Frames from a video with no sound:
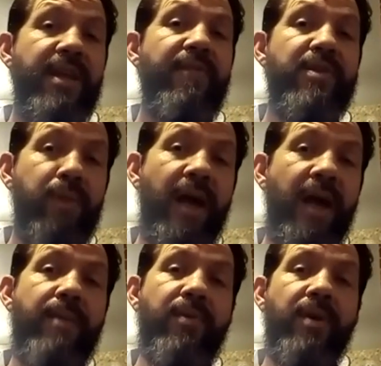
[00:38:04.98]
if it's
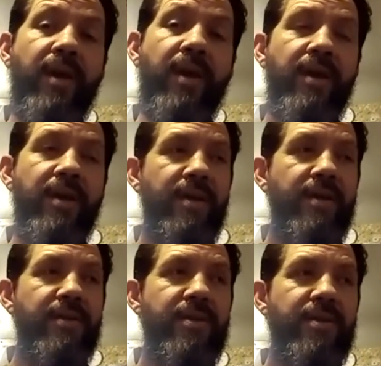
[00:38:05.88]
pliable.
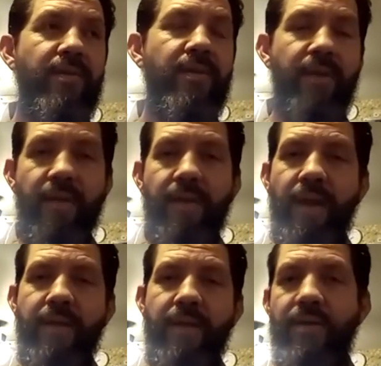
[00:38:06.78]
So,
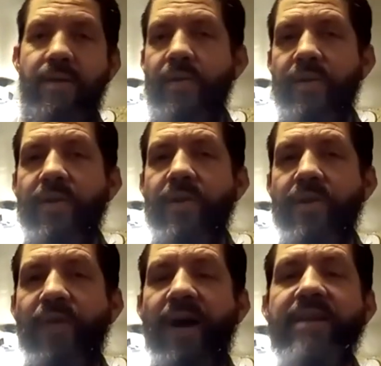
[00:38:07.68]
you know, you
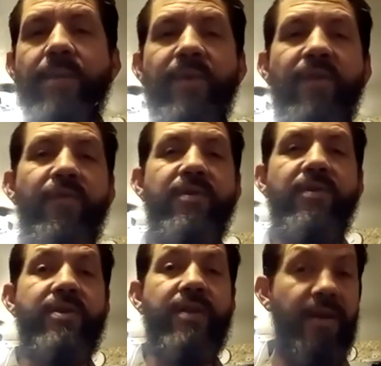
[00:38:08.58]
find something
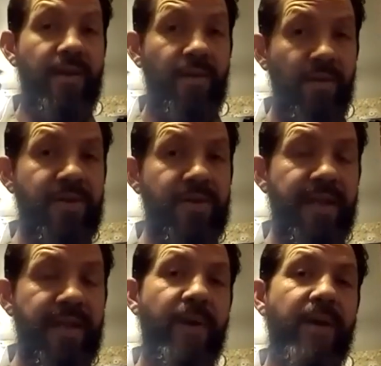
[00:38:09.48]
first. It looks like
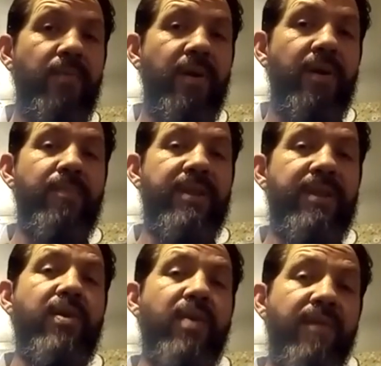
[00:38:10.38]
that might work, but
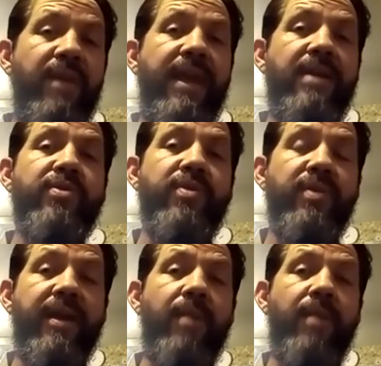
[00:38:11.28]
then you have to hands-on,
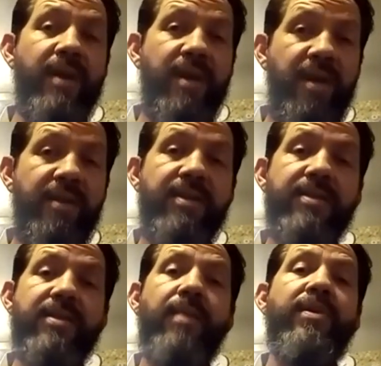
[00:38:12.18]
like, I'm going to cut
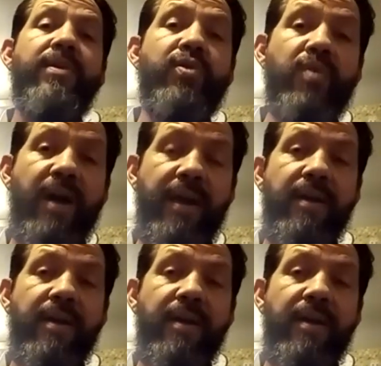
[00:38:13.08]
this, I'm going to try it.